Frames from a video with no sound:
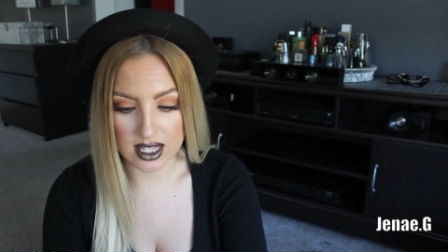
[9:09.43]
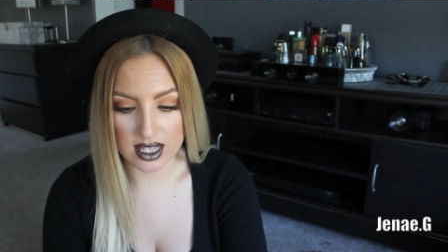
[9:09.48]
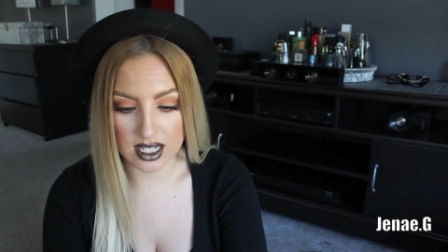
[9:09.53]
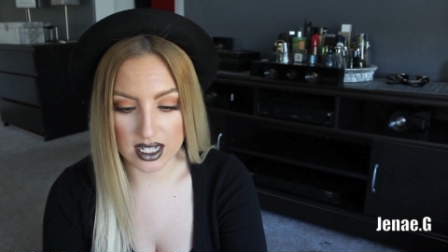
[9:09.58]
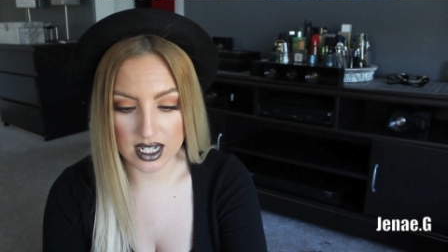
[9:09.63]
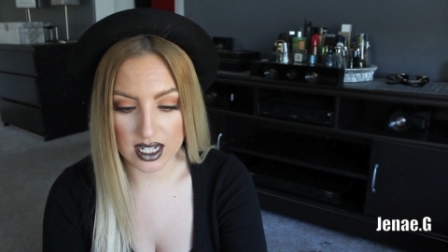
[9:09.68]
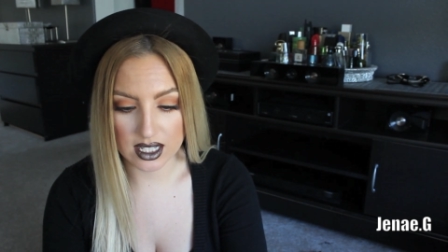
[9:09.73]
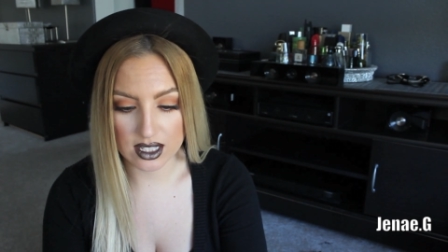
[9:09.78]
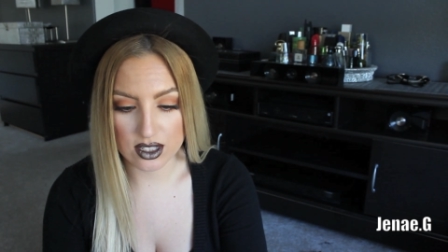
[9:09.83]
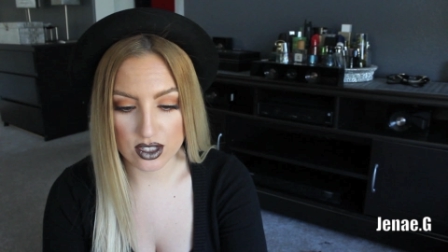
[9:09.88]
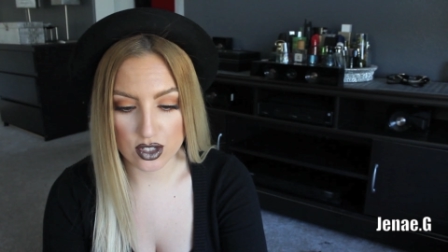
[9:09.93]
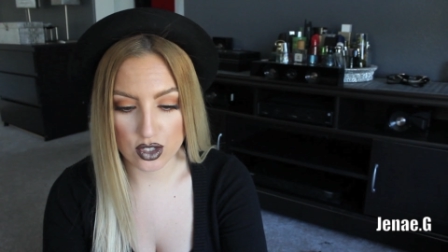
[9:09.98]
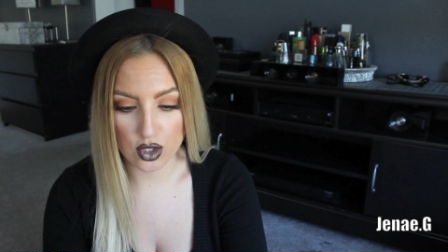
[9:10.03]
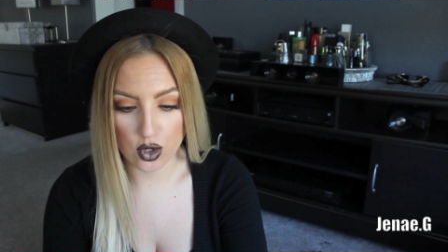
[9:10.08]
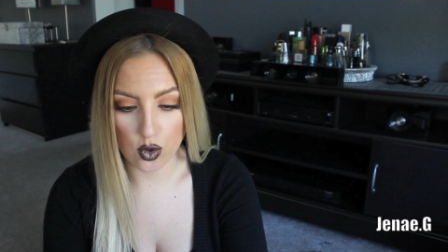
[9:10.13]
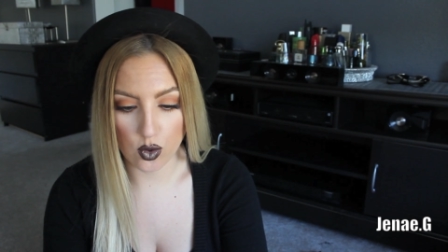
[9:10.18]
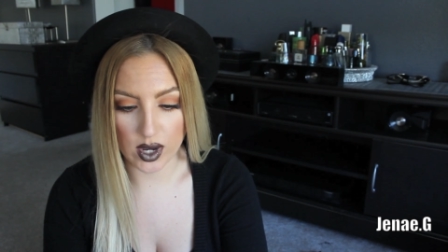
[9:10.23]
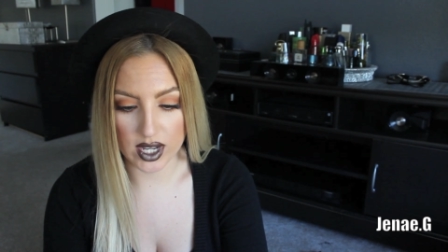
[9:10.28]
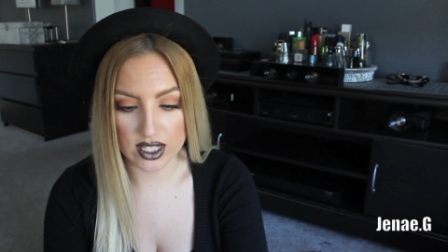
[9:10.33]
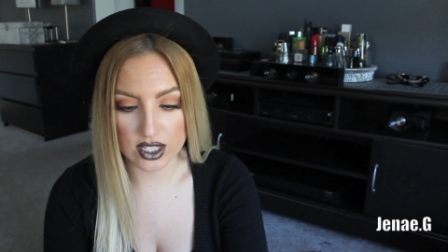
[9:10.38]
The next
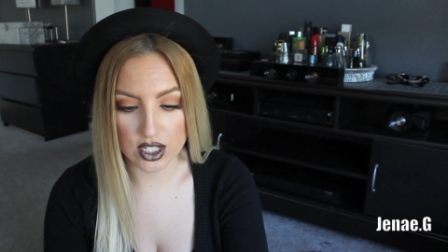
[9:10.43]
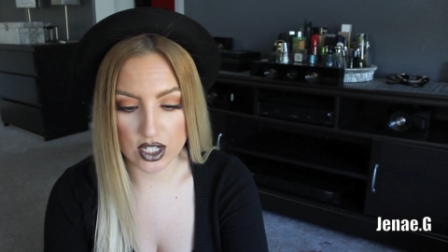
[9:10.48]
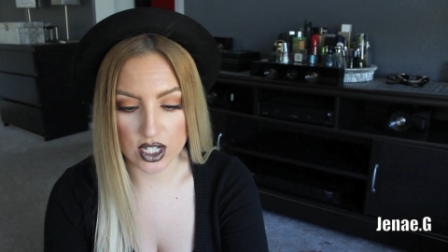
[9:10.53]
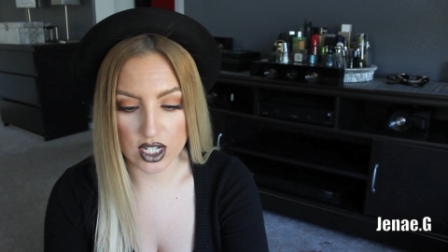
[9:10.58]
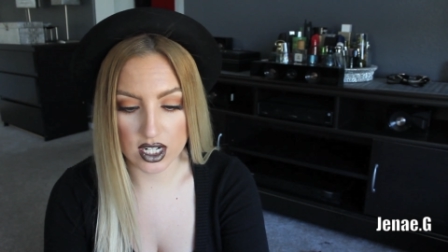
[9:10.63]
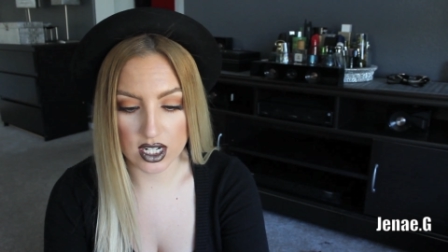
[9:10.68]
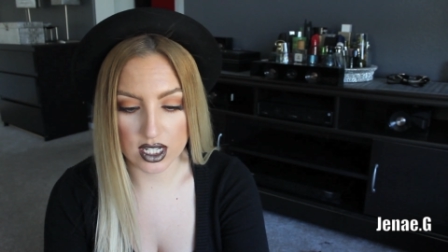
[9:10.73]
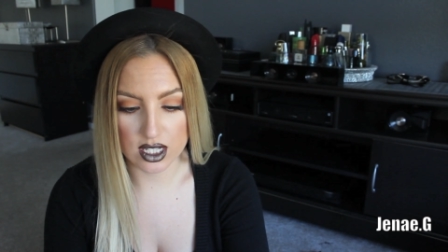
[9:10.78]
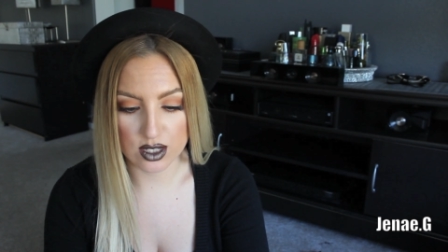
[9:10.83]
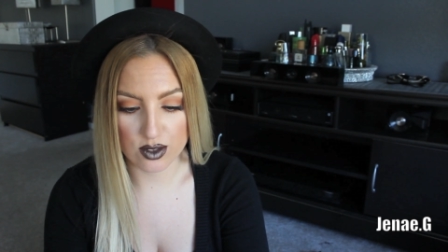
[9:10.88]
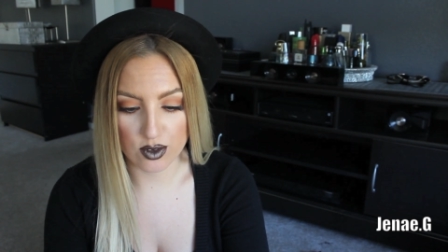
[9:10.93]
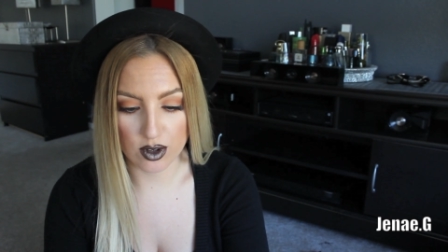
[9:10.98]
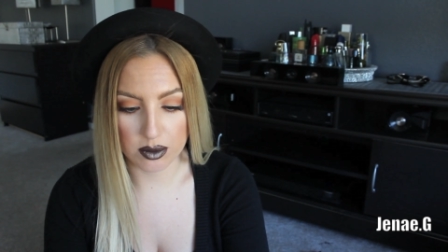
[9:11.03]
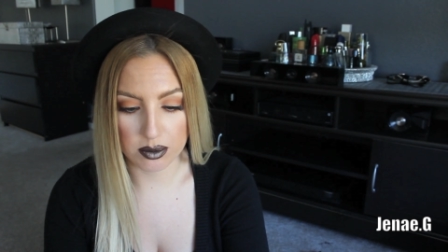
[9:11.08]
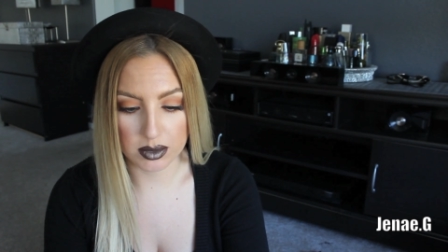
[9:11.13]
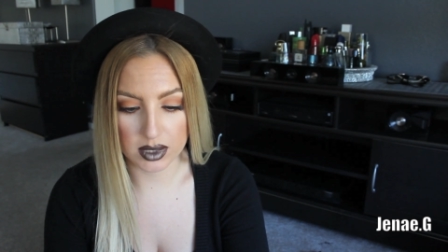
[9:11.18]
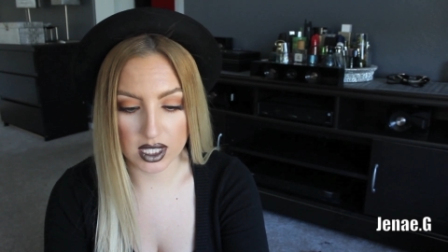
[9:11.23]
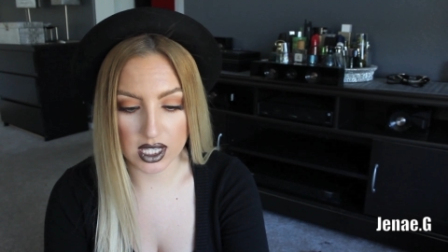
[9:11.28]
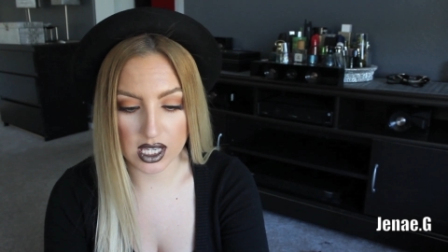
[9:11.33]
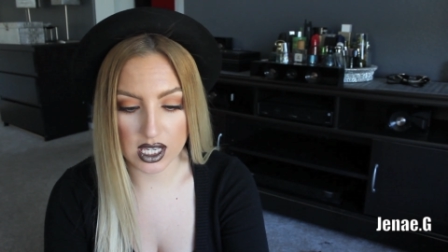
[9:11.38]
question is
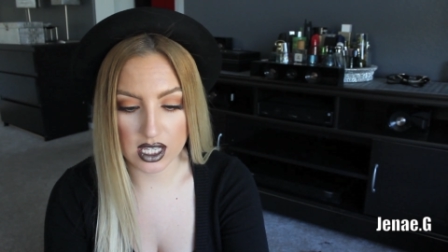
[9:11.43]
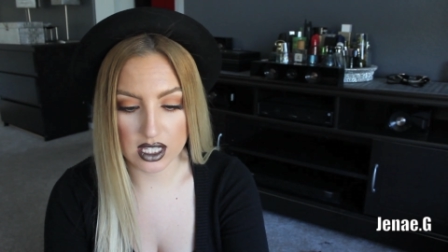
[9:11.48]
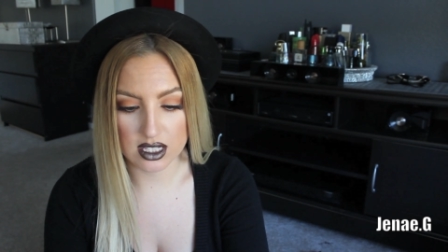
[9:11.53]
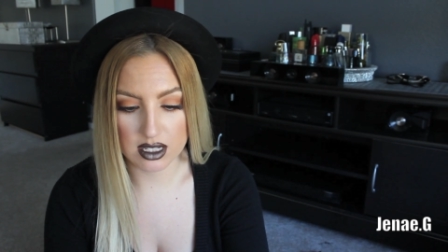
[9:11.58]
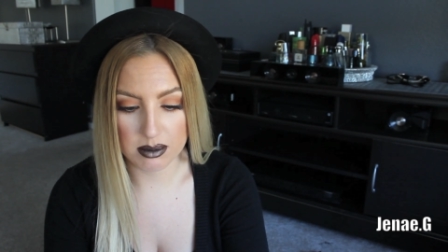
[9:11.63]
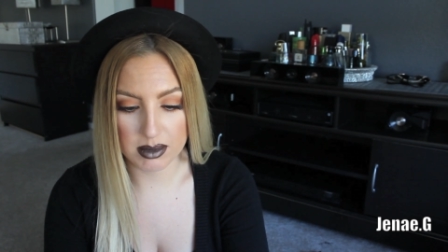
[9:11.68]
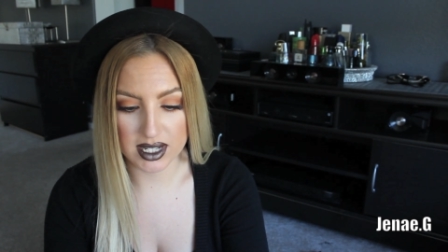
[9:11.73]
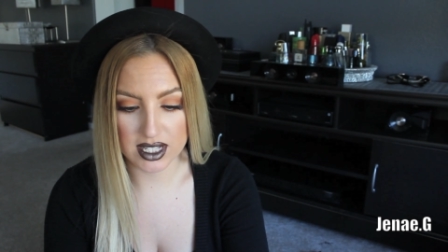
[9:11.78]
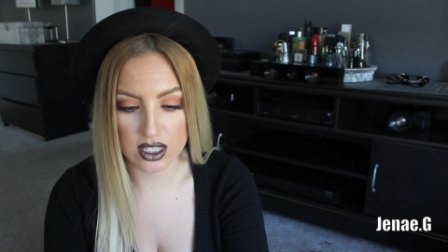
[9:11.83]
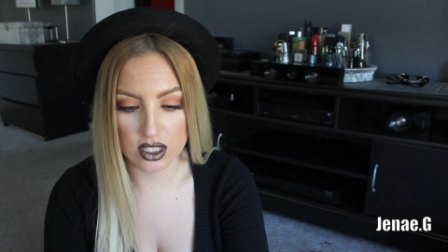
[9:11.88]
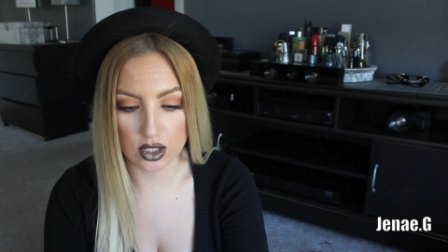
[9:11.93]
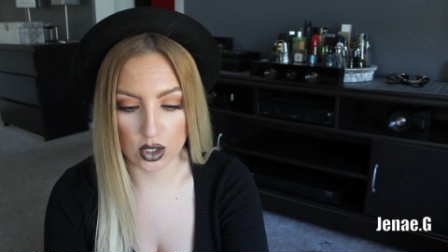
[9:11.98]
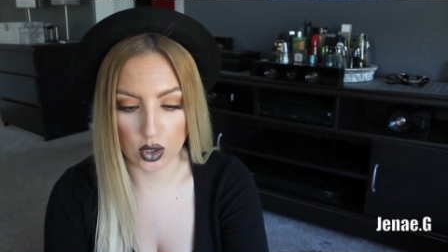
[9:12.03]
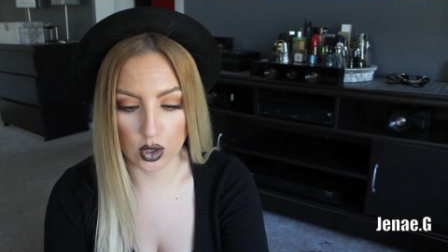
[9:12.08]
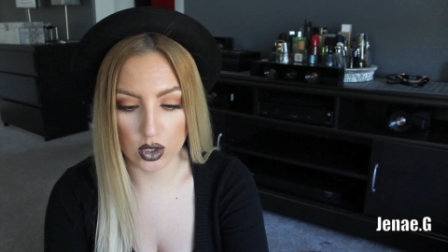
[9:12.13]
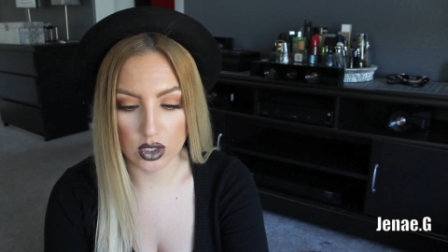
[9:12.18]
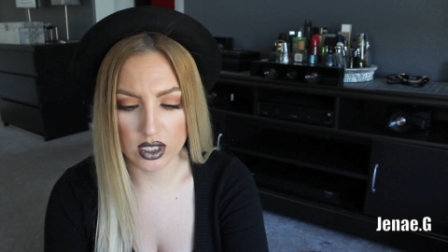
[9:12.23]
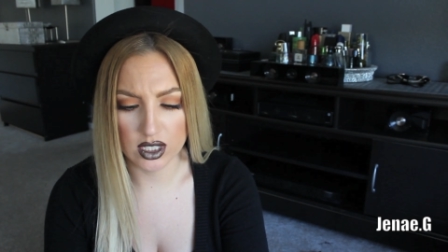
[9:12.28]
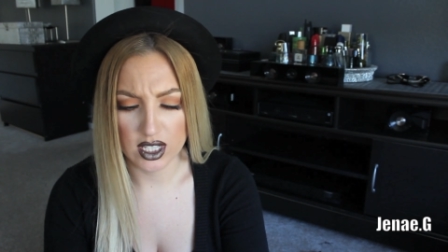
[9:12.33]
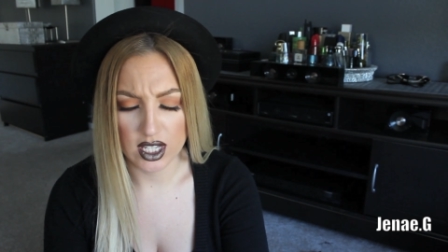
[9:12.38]
from Key to My
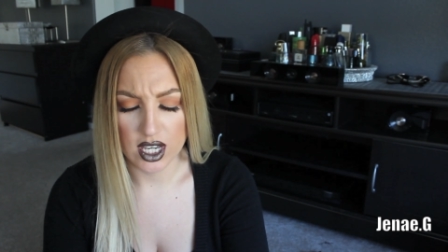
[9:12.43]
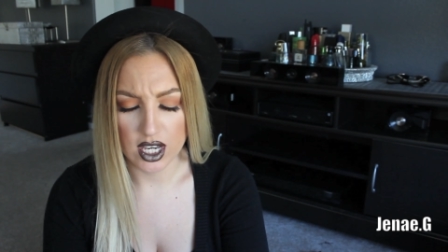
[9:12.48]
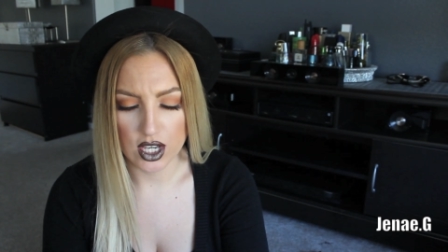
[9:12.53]
Soul.